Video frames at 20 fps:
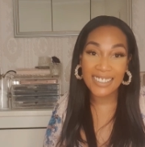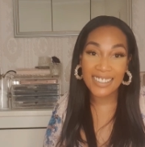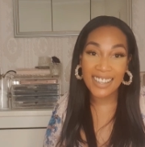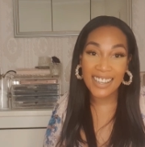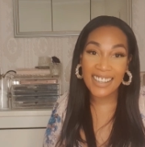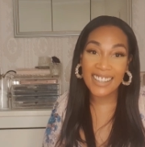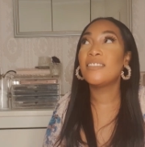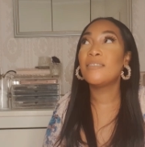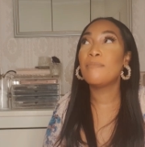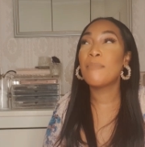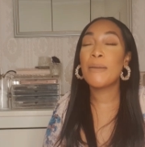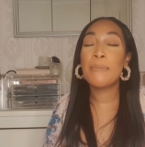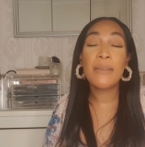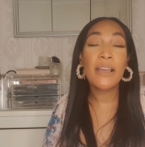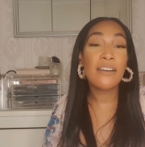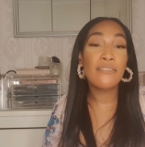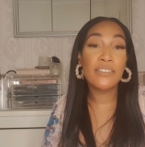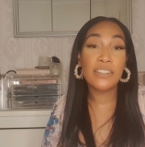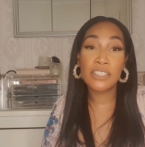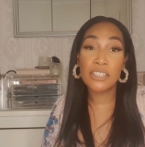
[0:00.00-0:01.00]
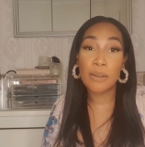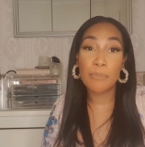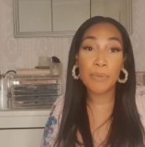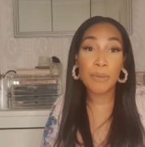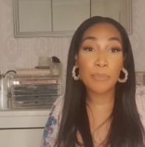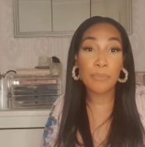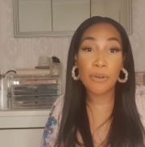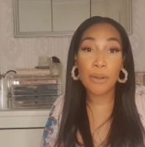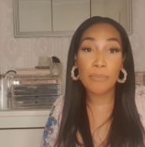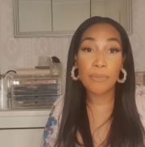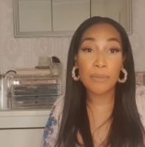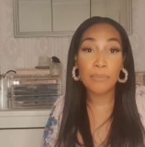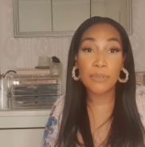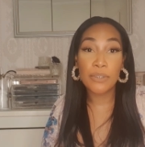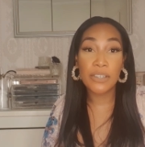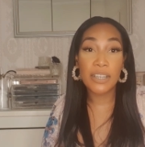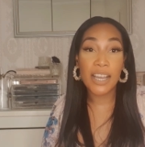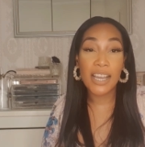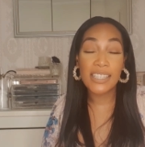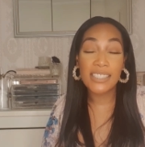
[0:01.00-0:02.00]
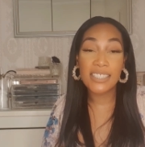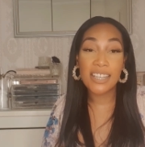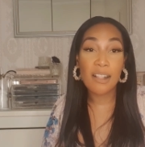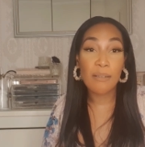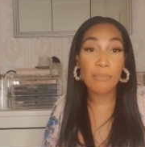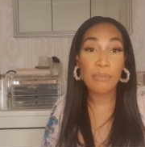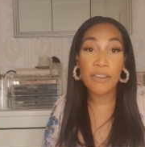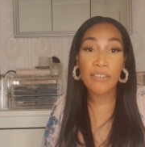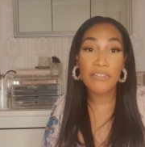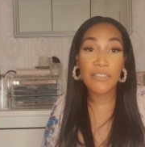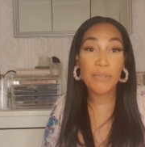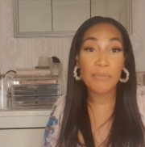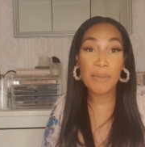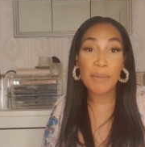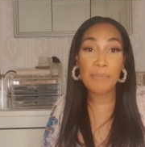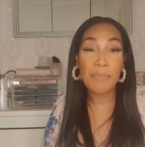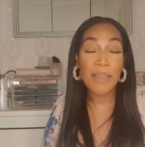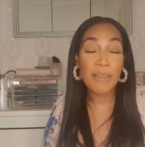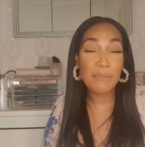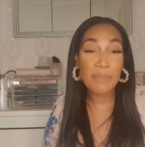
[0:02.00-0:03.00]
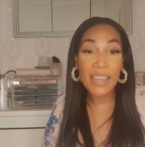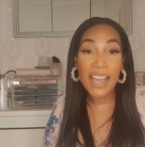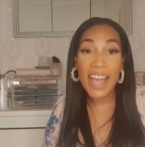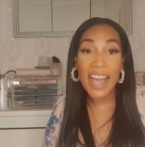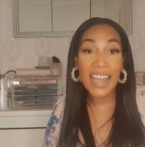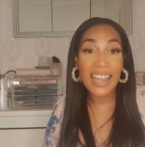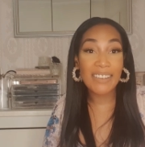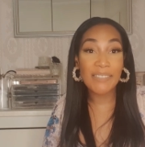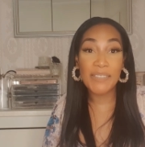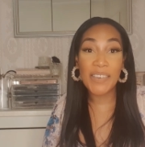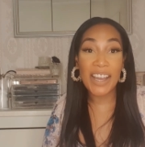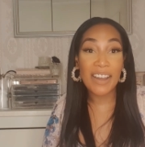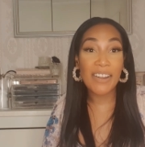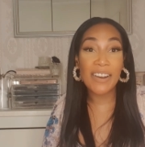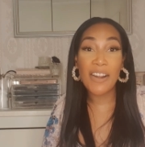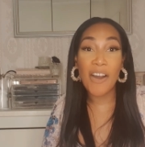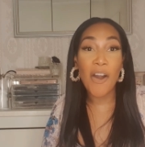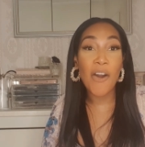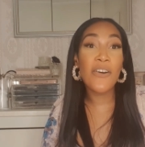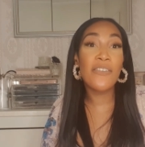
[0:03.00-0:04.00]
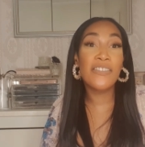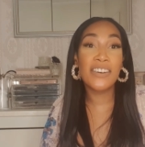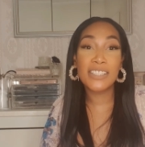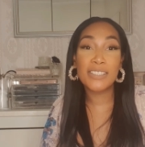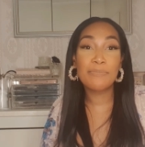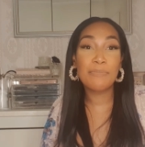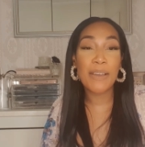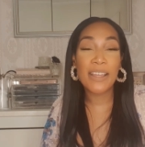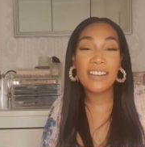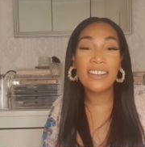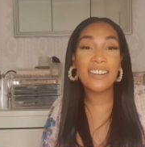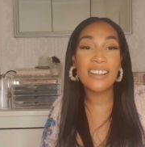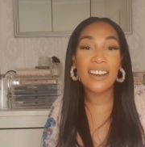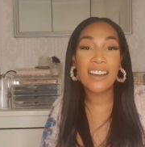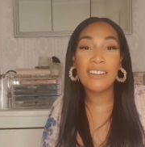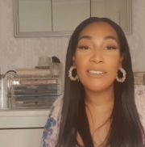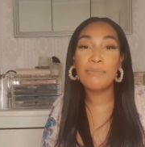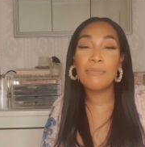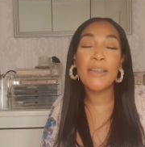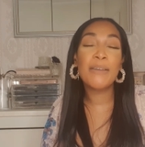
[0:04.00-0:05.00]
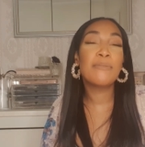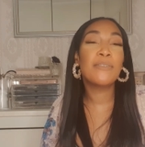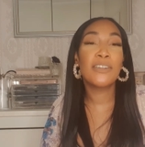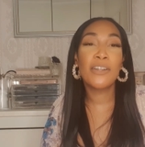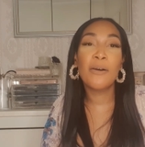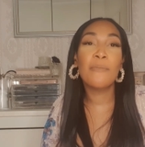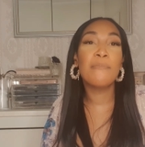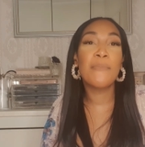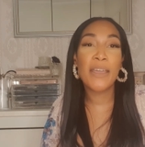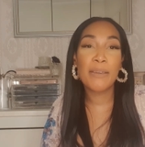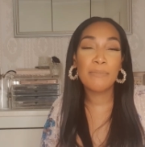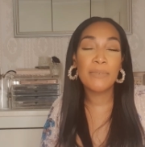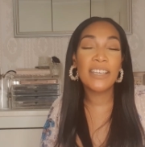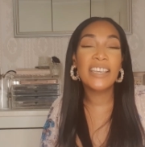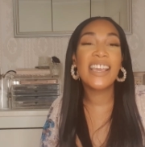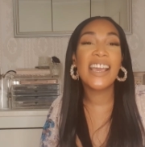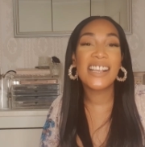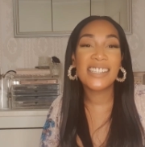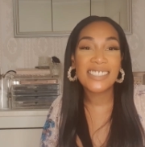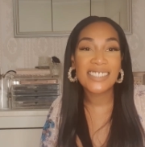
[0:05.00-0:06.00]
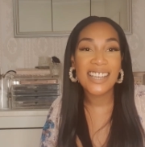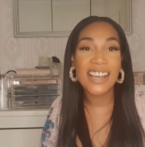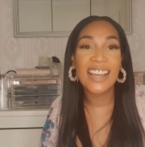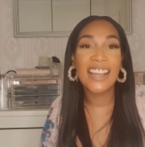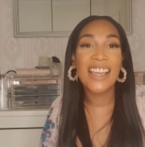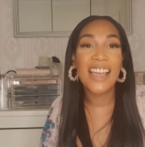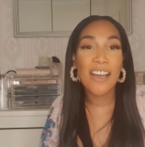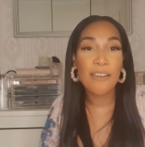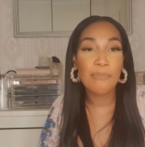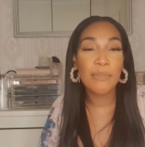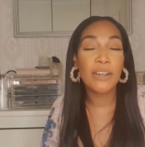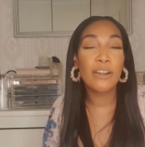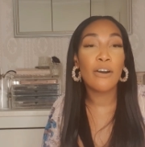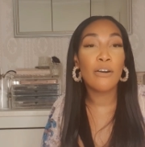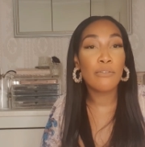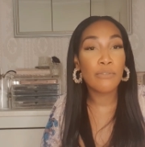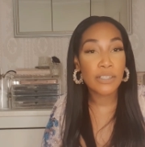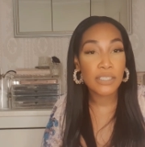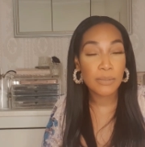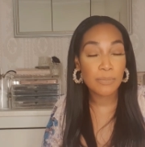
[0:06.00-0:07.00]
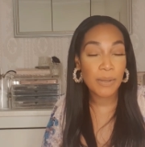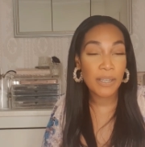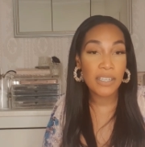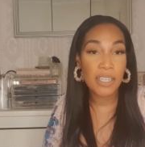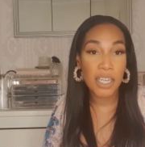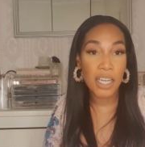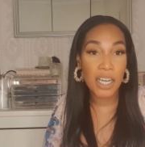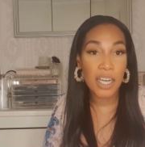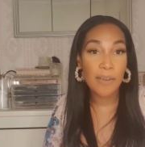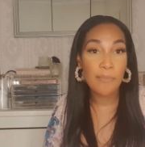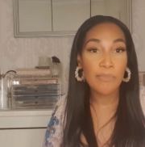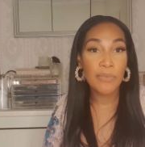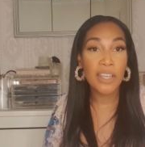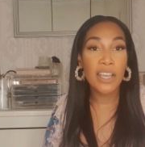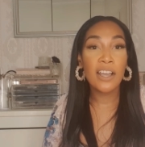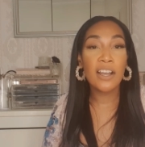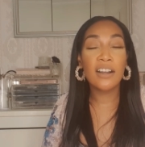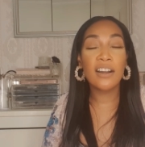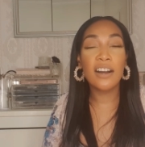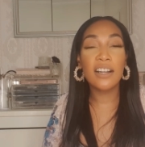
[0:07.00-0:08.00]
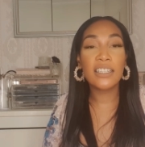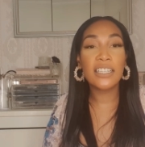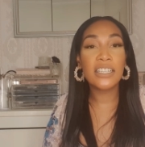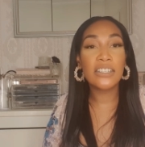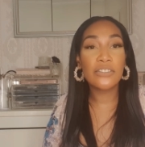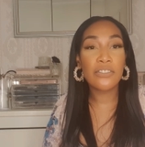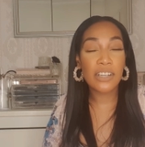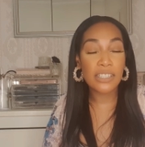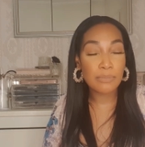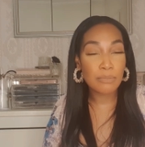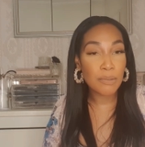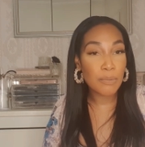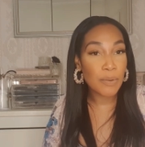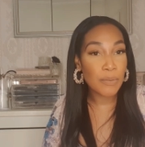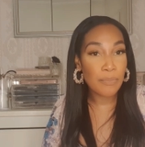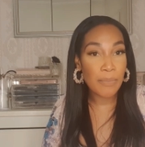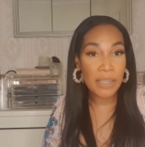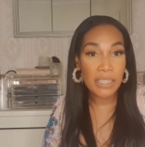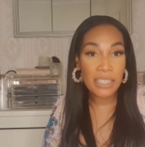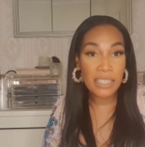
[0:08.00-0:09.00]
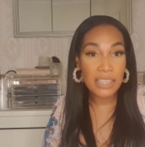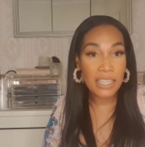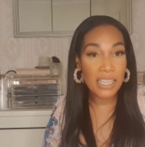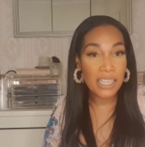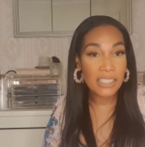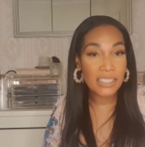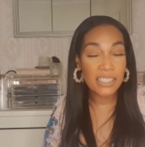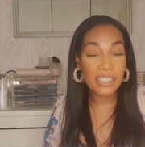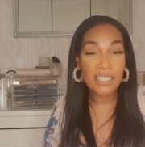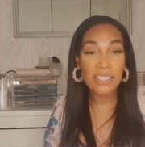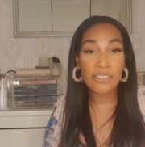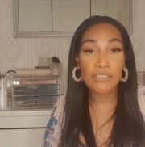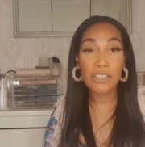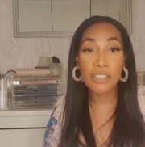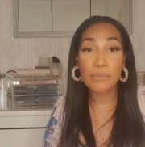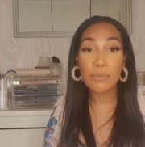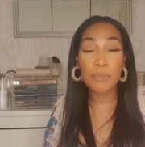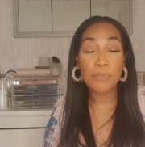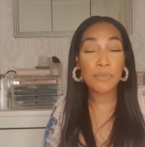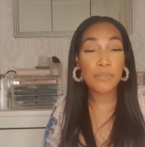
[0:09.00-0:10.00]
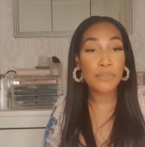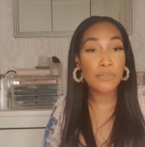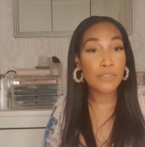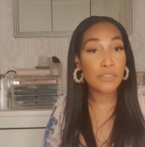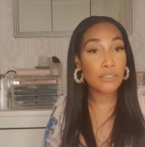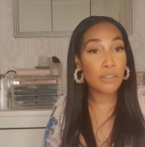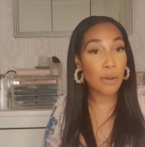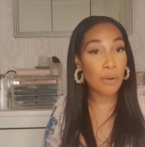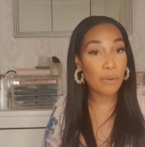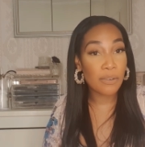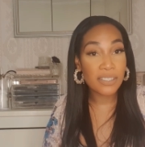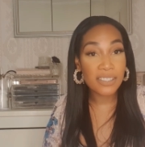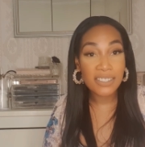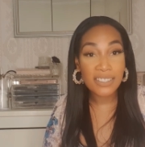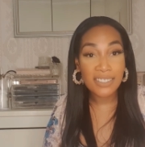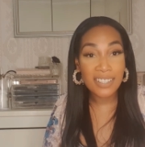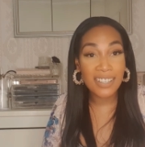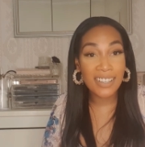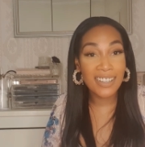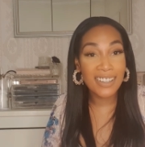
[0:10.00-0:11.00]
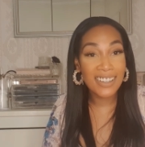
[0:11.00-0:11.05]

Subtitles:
Like, maybe I have a shopping problem, you guys. Y'all pray for me. Maybe I am an overspender. Maybe not, maybe yes, I am an overspender. God can trust me with many things. He can trust me with souls.